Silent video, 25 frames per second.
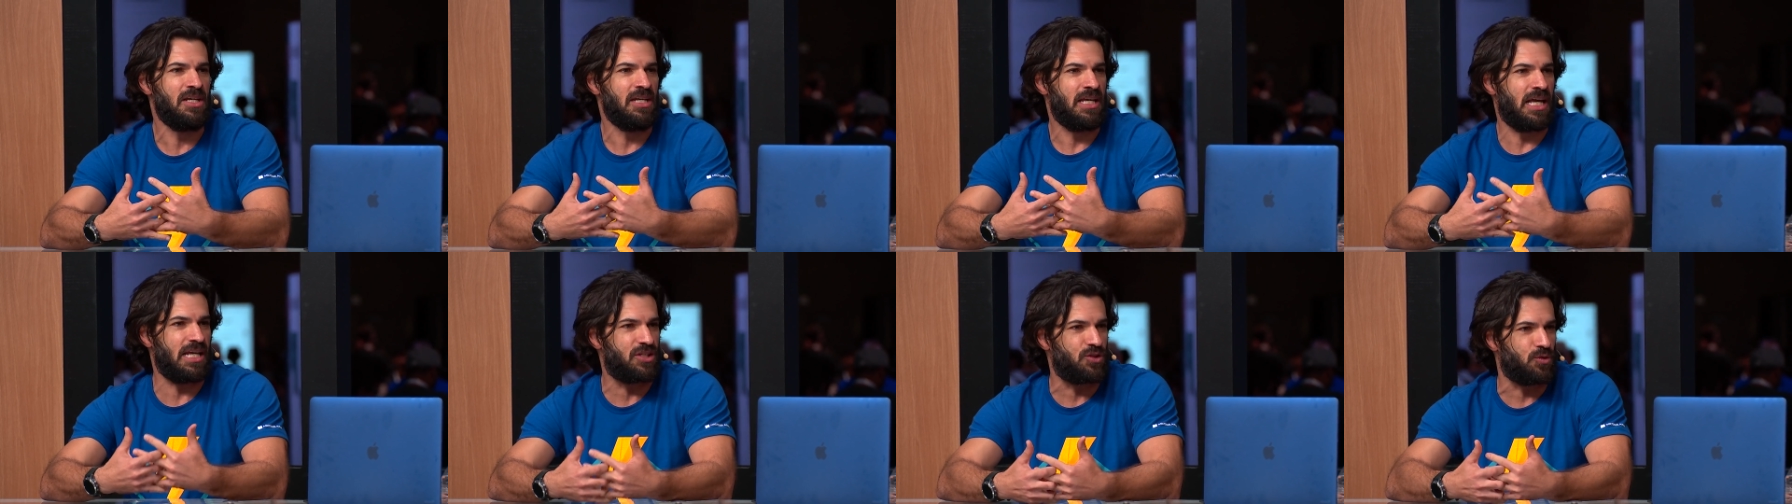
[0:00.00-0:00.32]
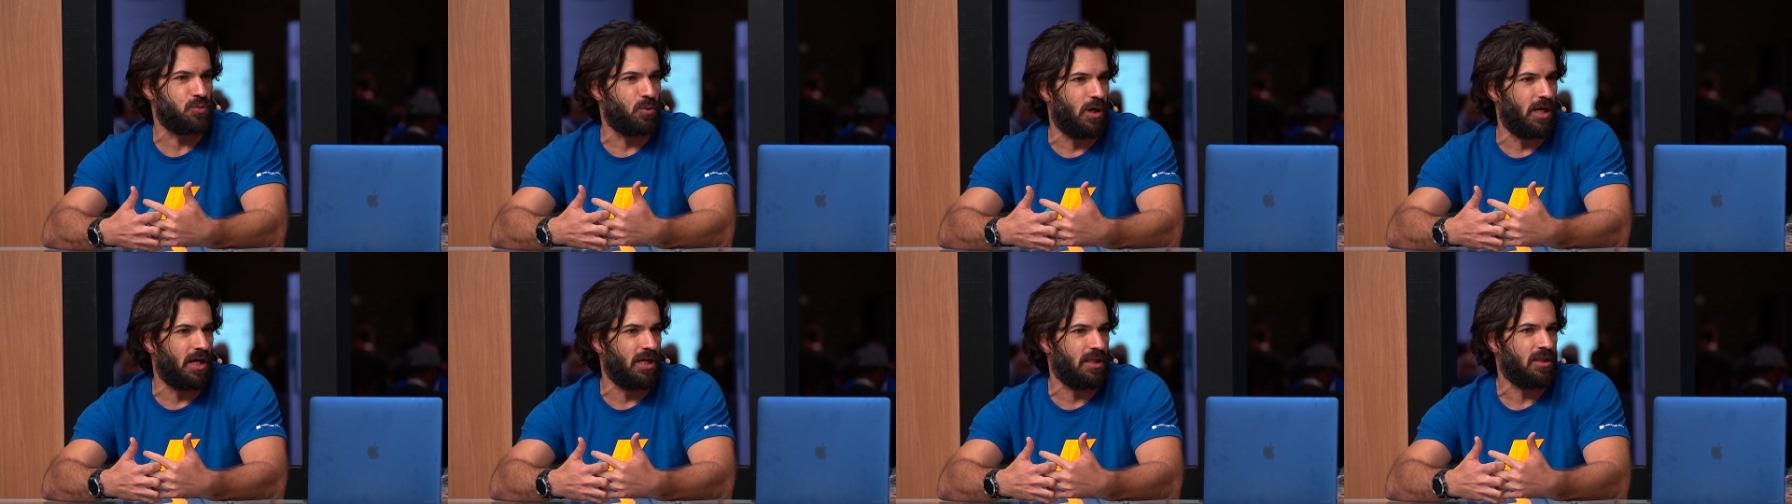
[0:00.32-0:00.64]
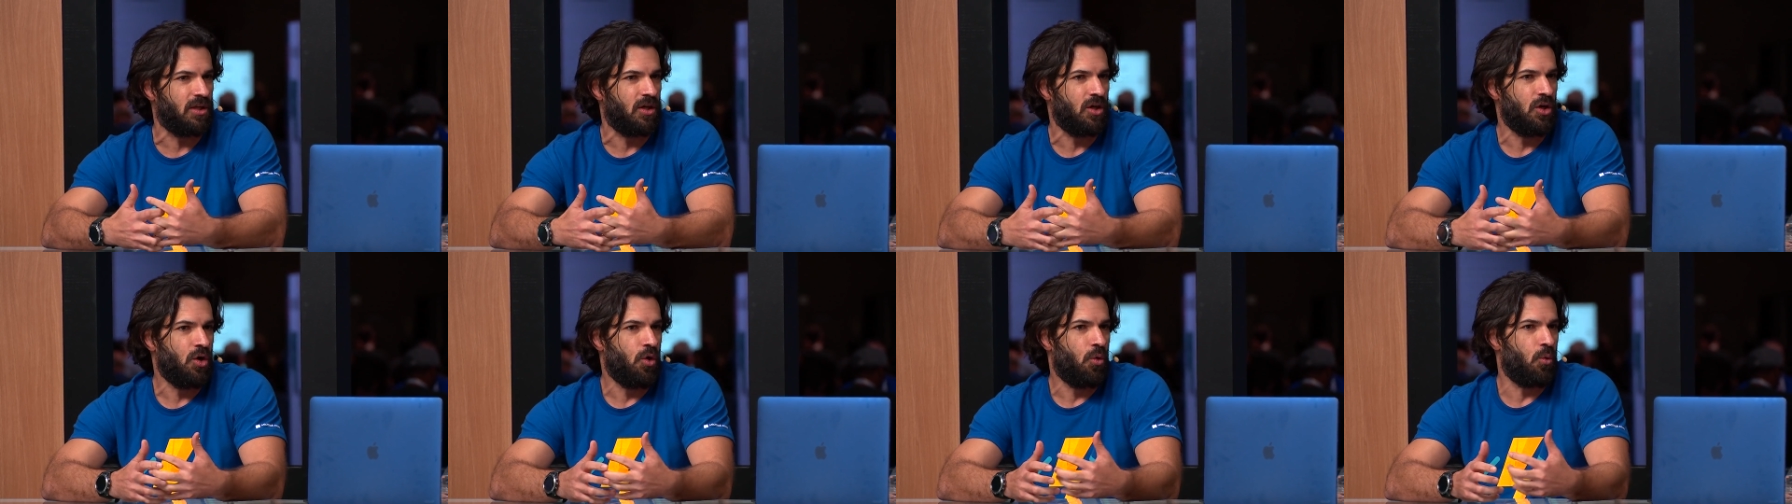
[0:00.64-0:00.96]
That's one.
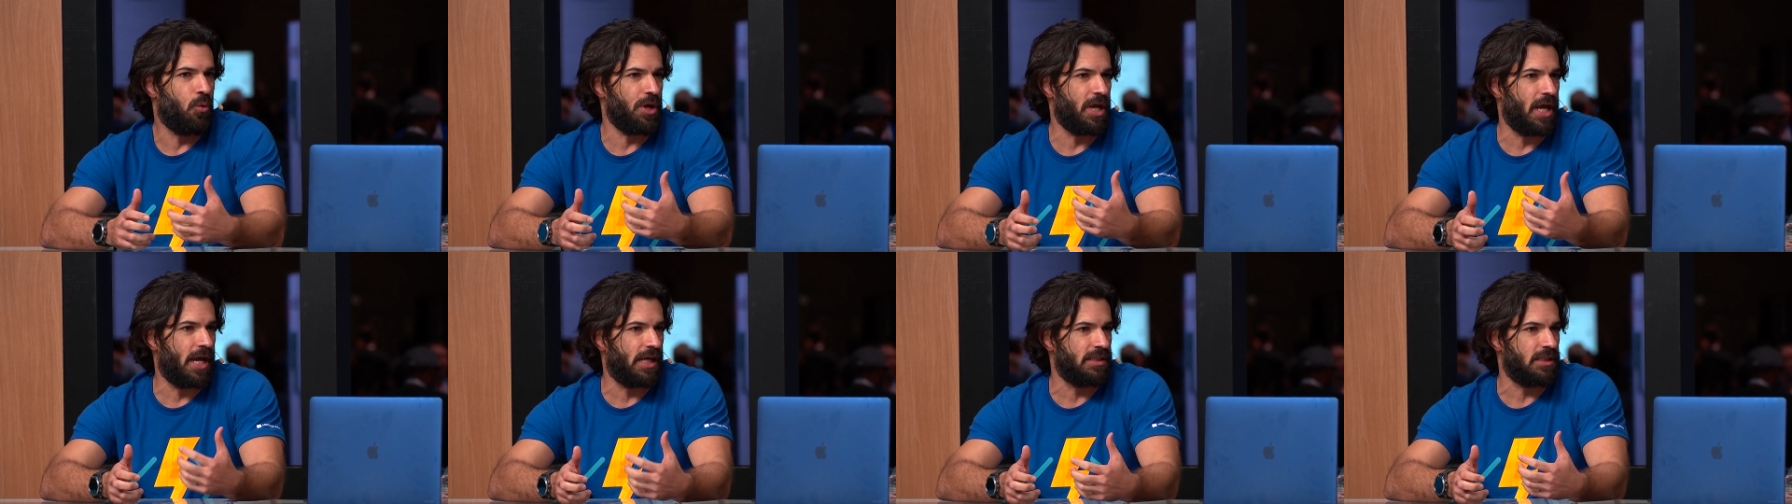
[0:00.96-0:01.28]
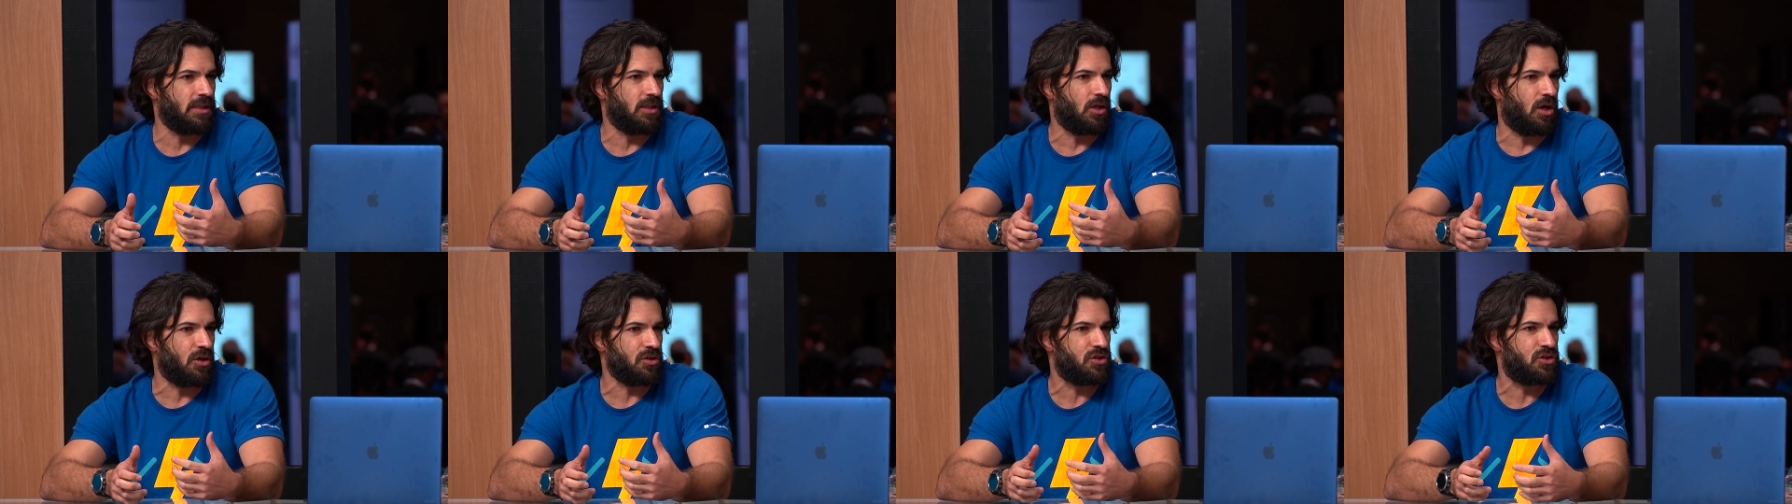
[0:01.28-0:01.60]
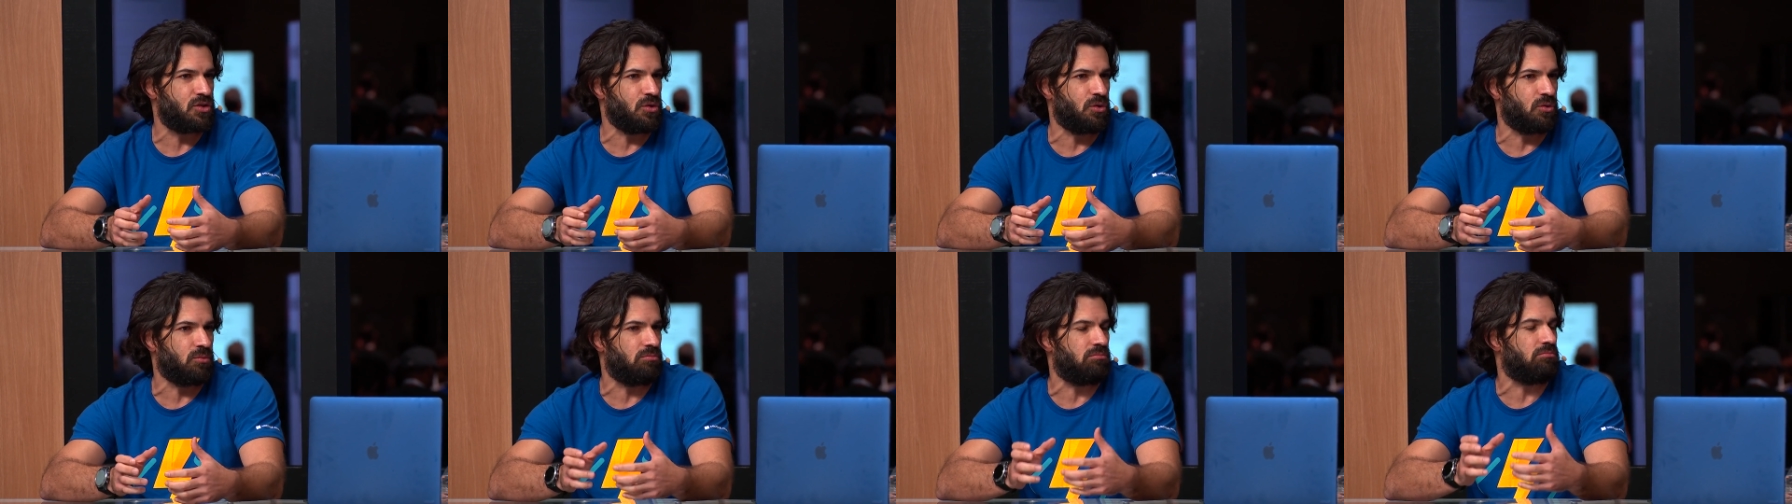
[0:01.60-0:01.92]
We added
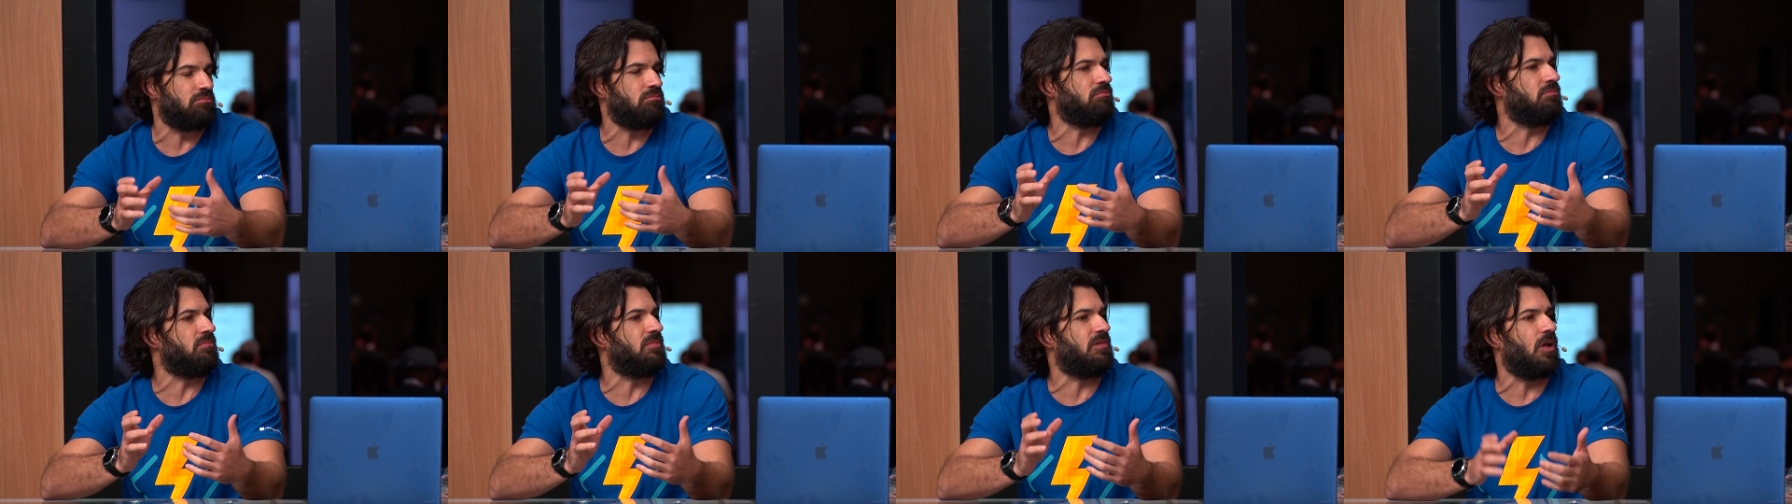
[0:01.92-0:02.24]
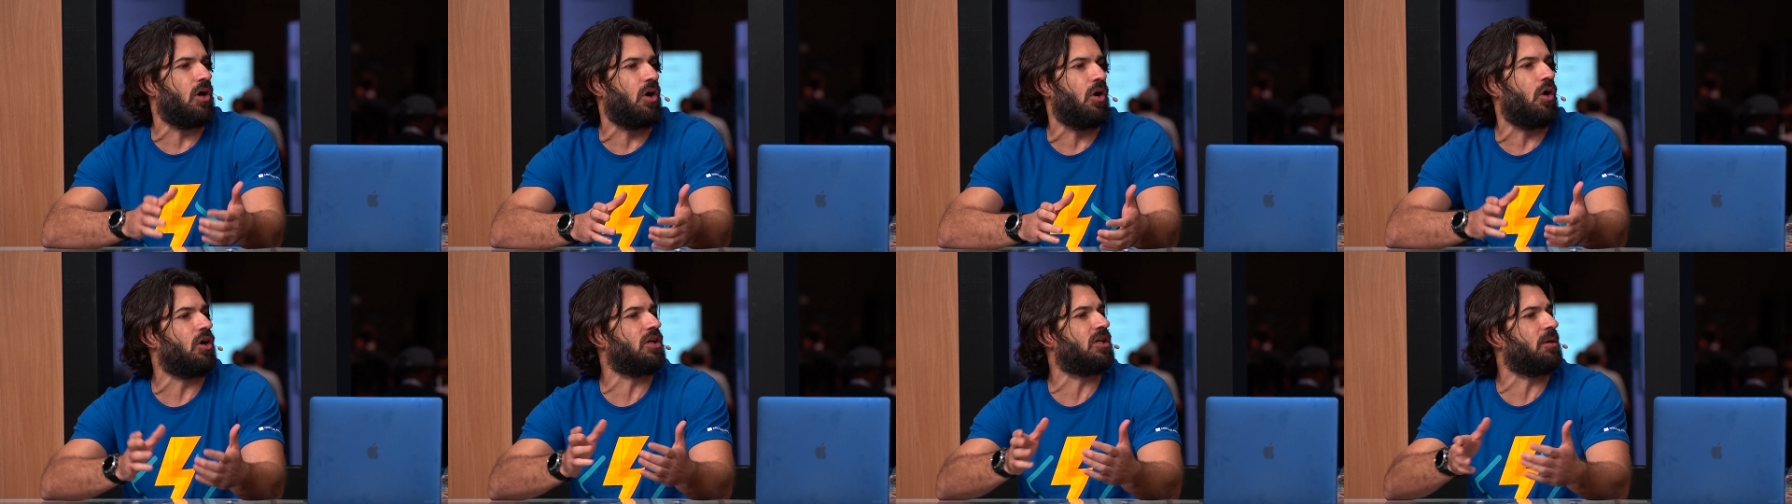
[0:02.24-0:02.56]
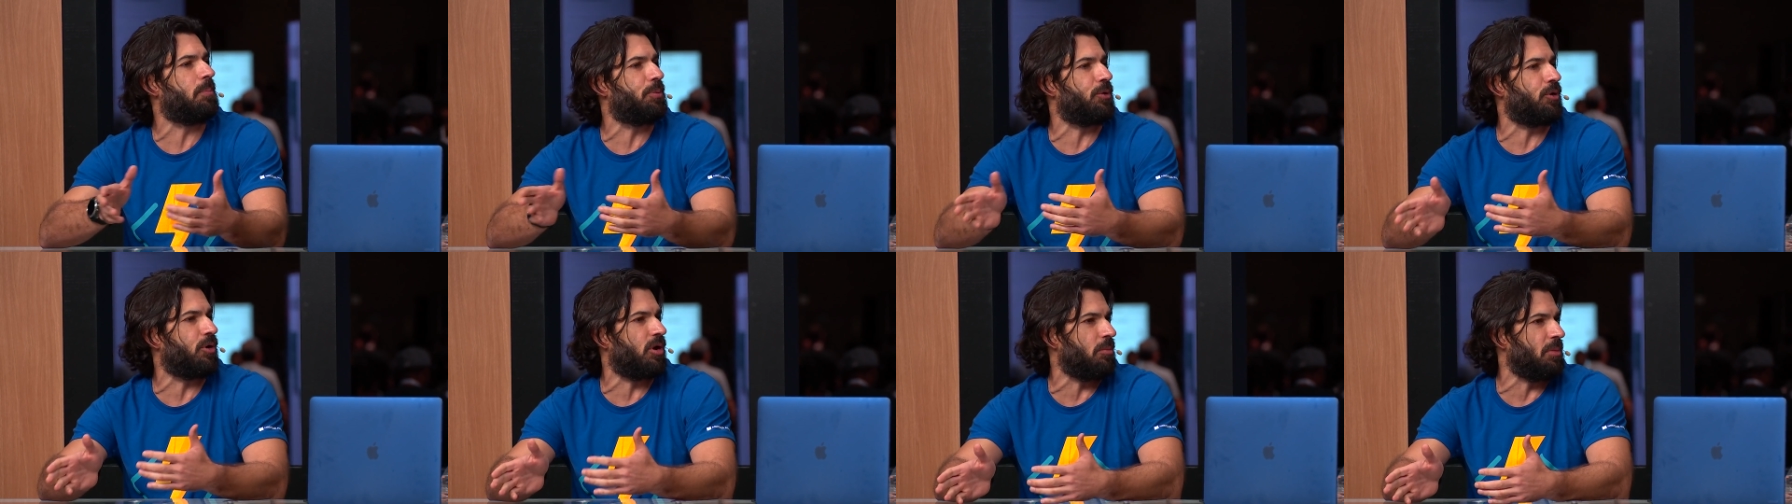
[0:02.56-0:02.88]
also other
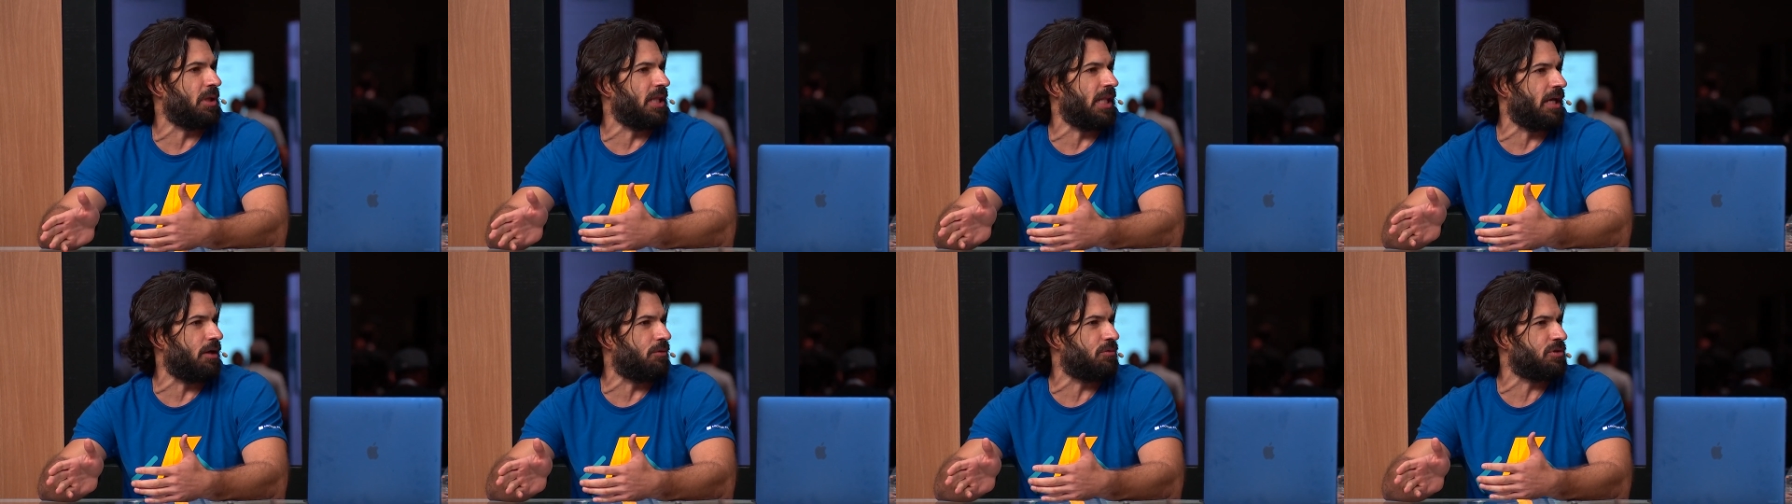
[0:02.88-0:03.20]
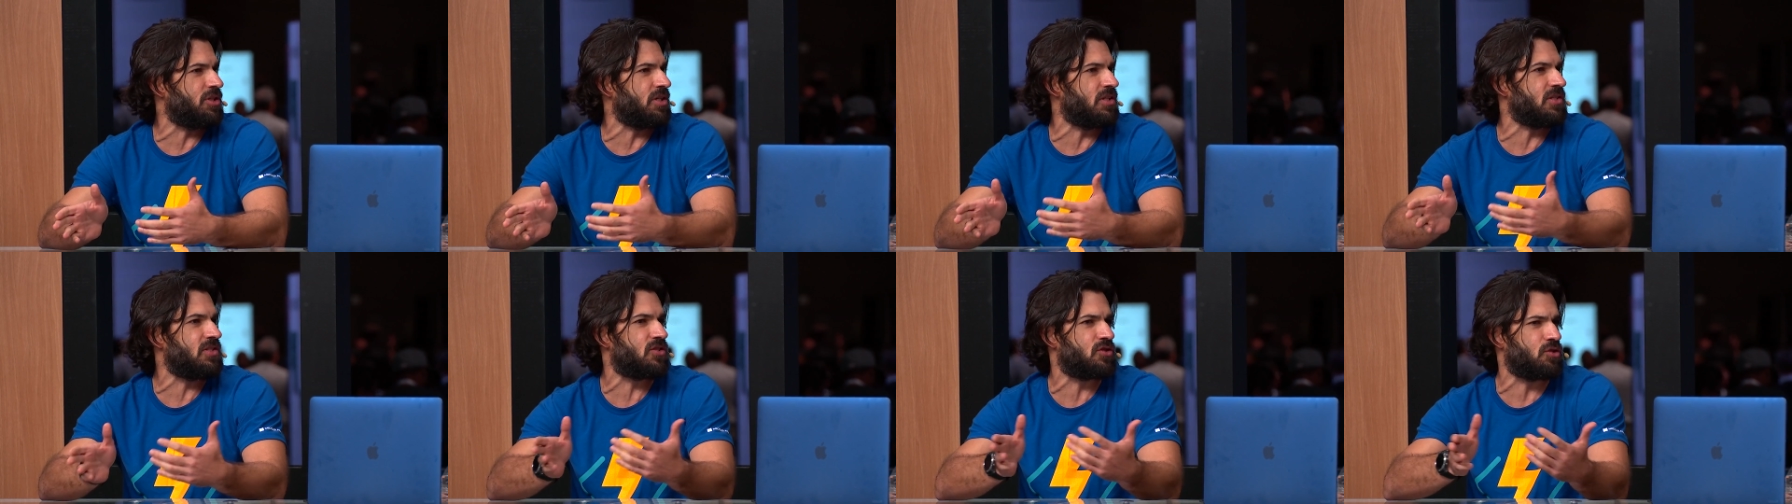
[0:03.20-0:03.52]
programming languages.